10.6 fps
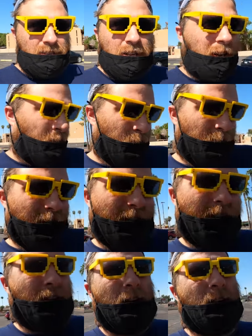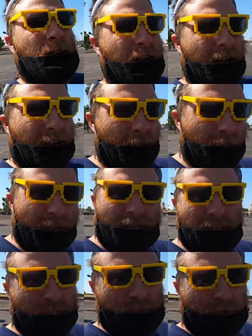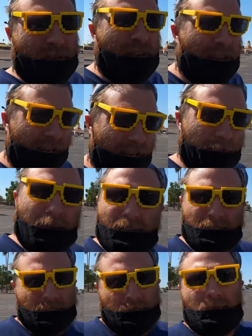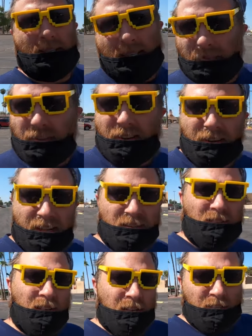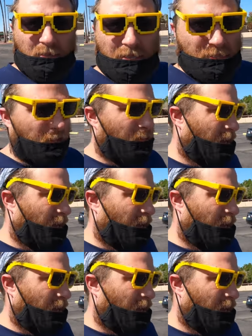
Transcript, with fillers: talk to him about getting our ID badge because we're going to need ID badges to bring stuff in and out. So let's do